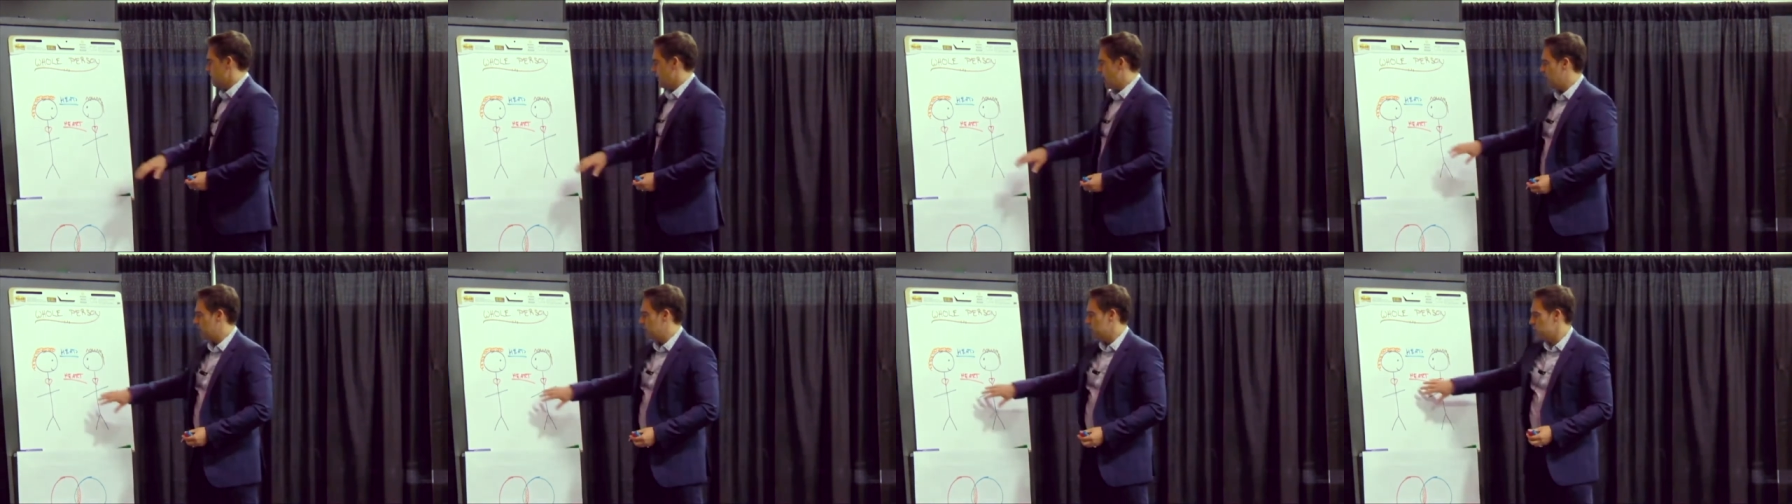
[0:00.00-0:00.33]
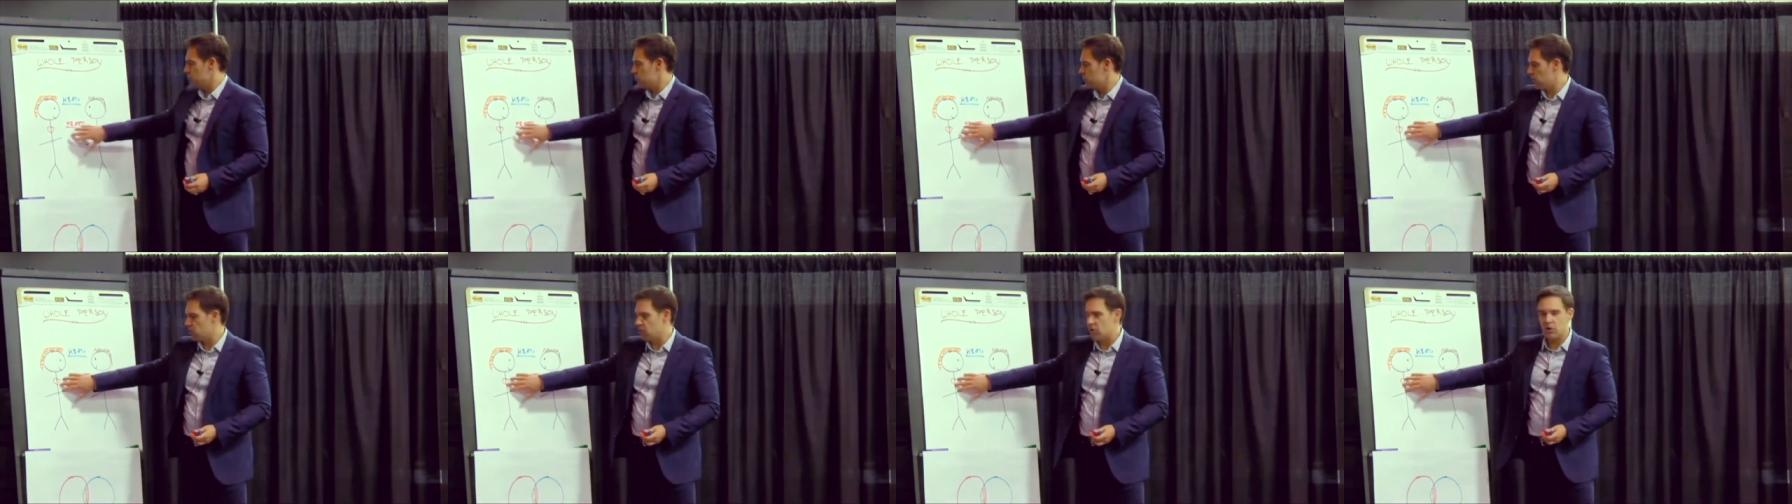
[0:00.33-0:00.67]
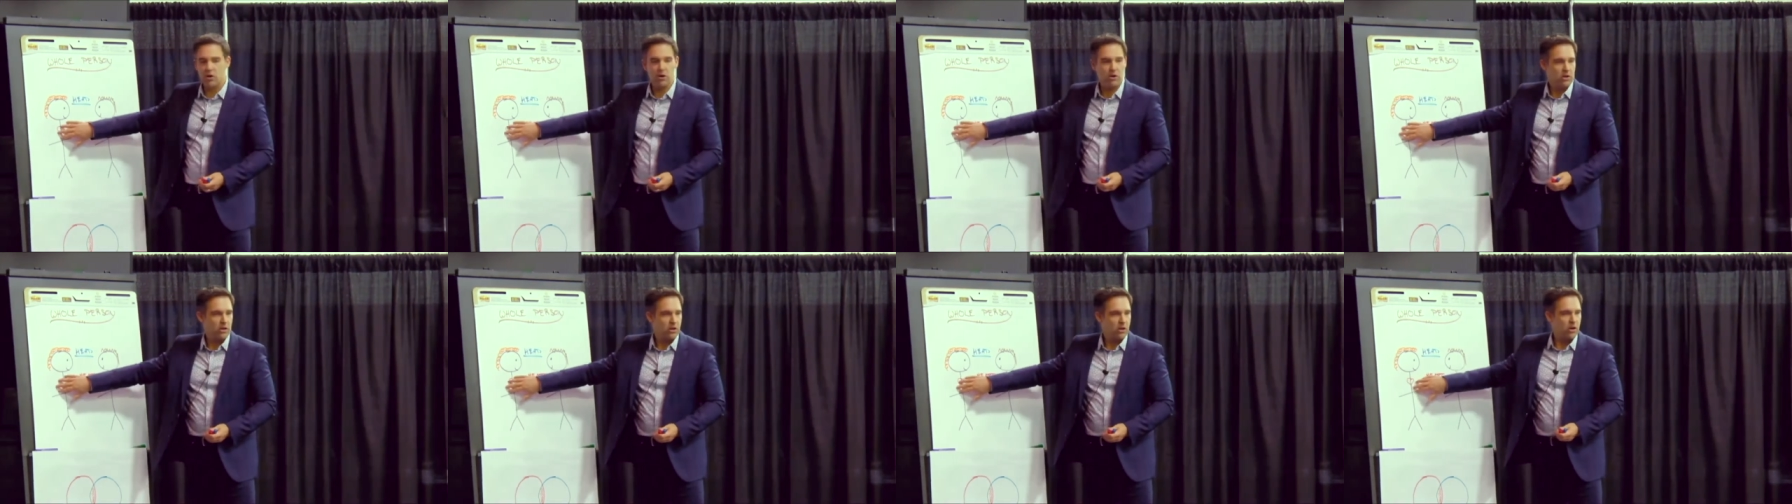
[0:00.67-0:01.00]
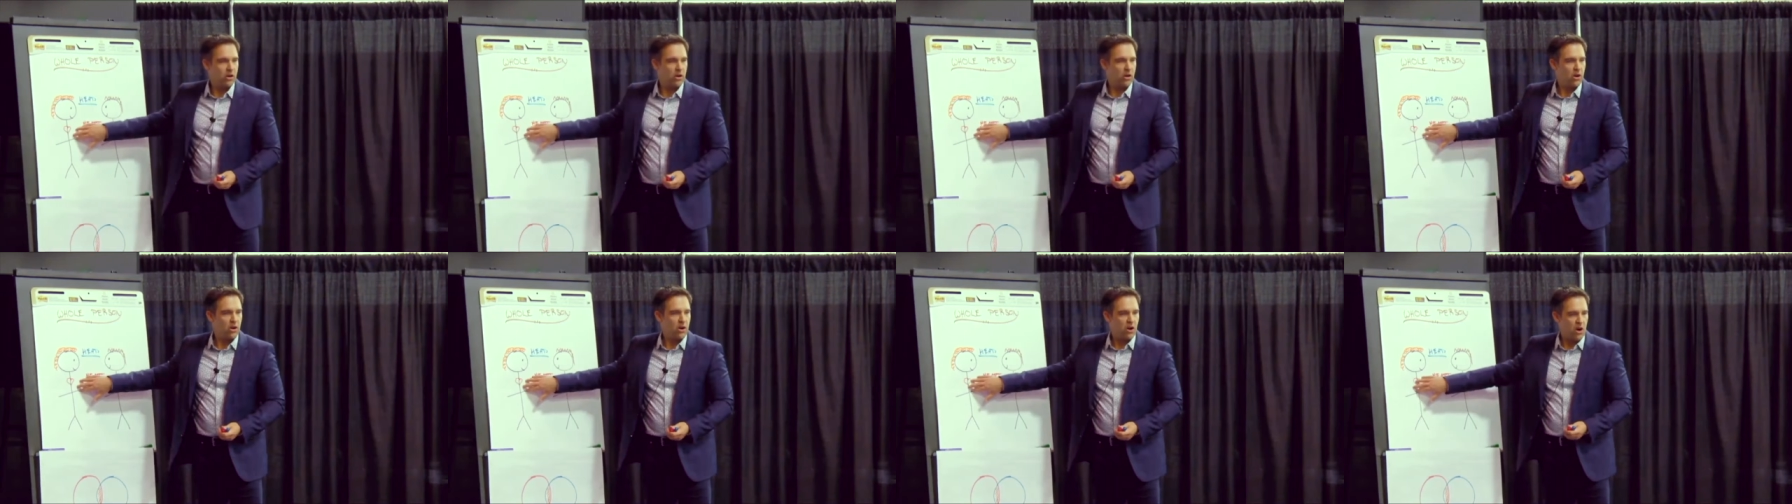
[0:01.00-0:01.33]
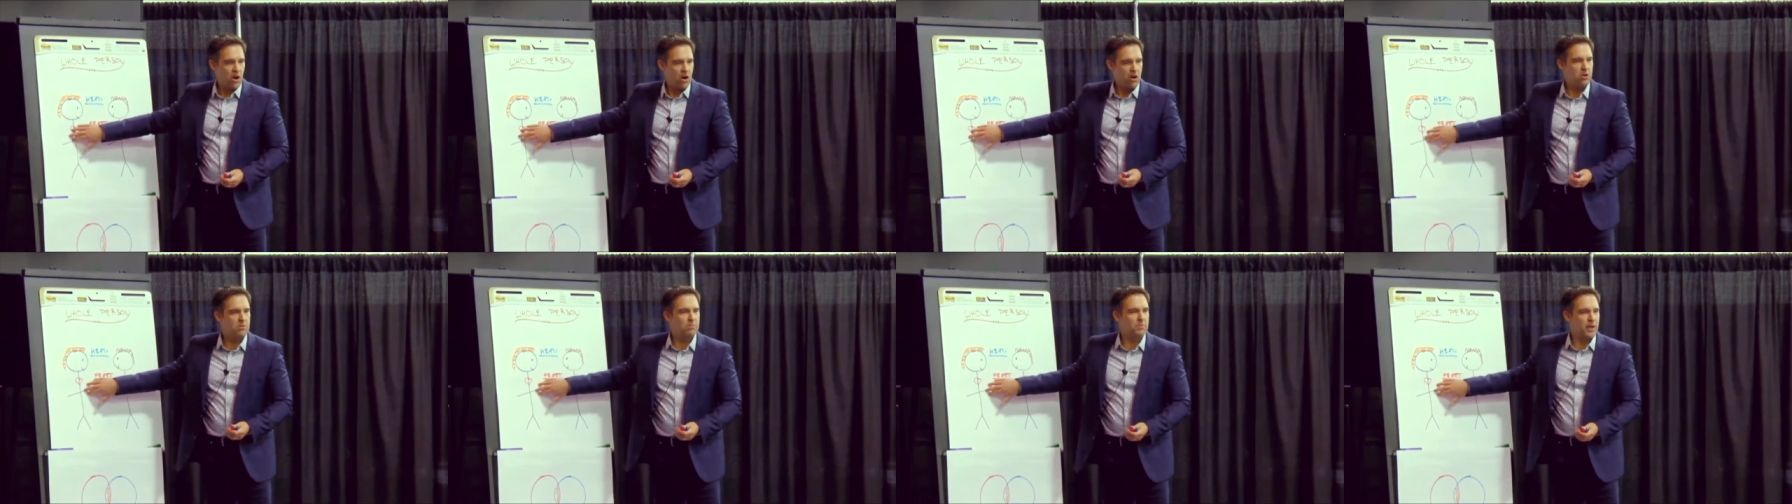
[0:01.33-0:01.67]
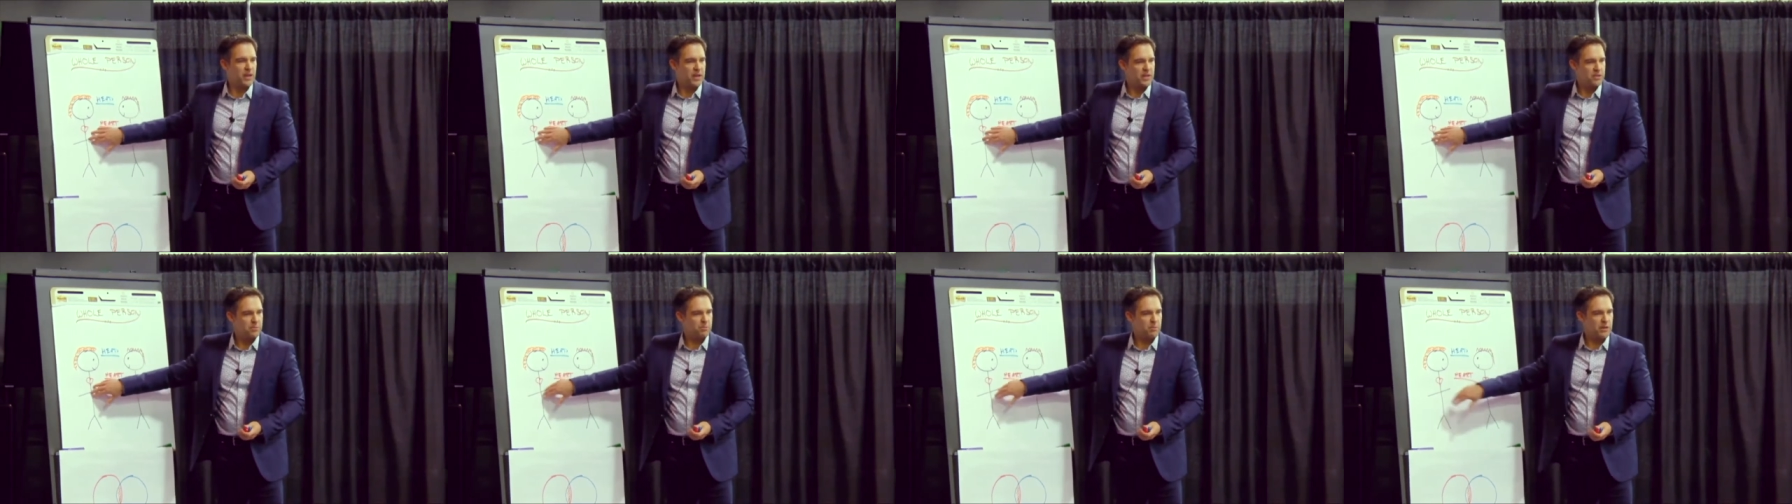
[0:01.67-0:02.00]
values that are
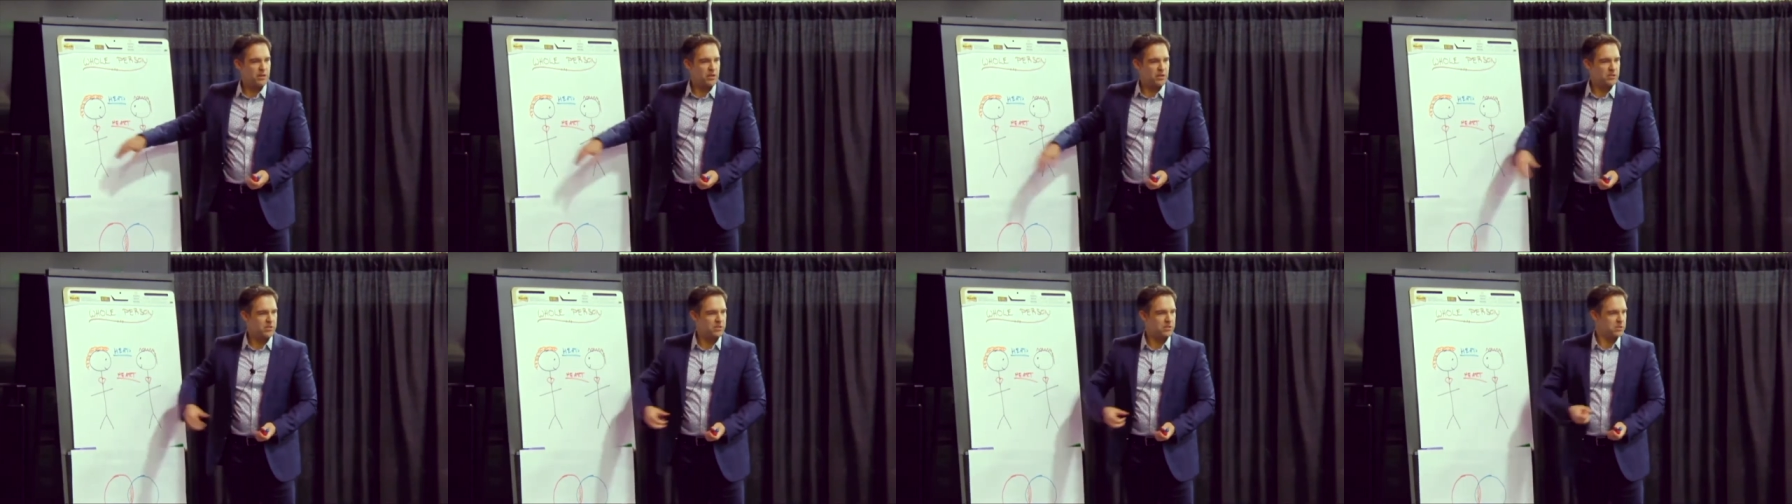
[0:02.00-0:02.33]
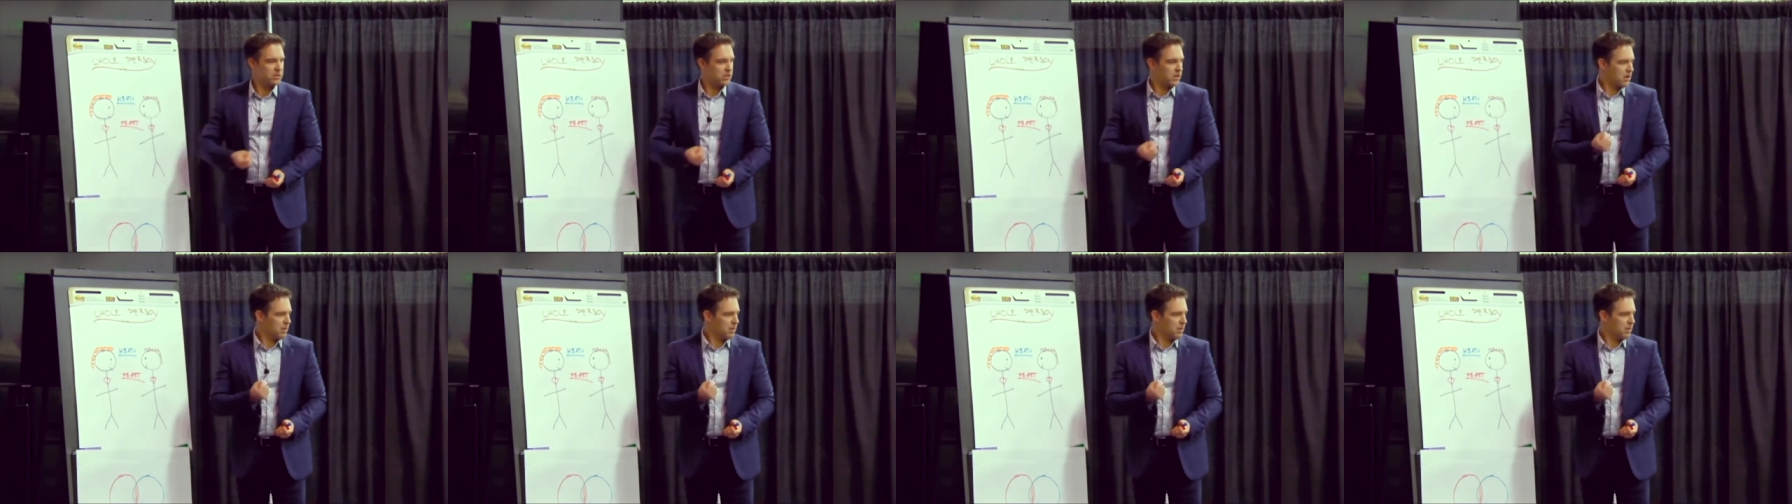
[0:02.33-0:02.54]
heart-based because